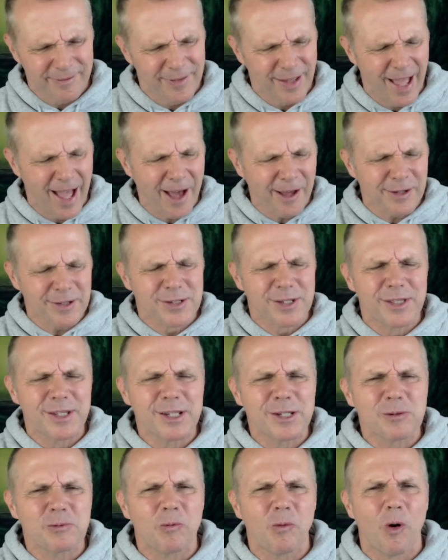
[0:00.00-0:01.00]
how does
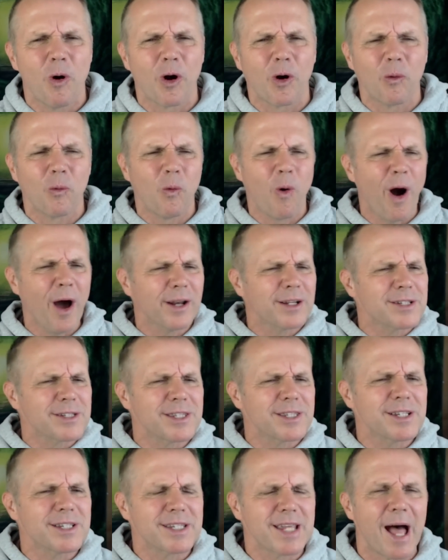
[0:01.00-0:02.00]
this work? Why does
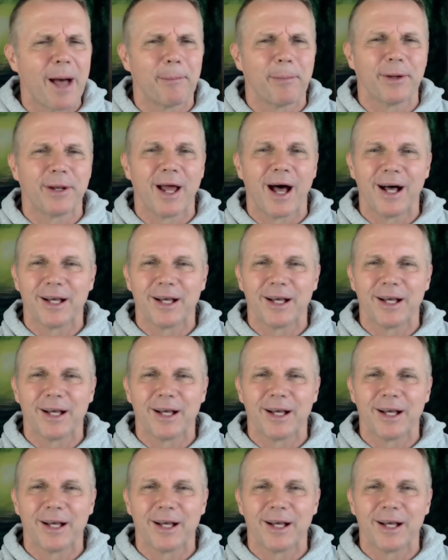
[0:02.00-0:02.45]
this happen?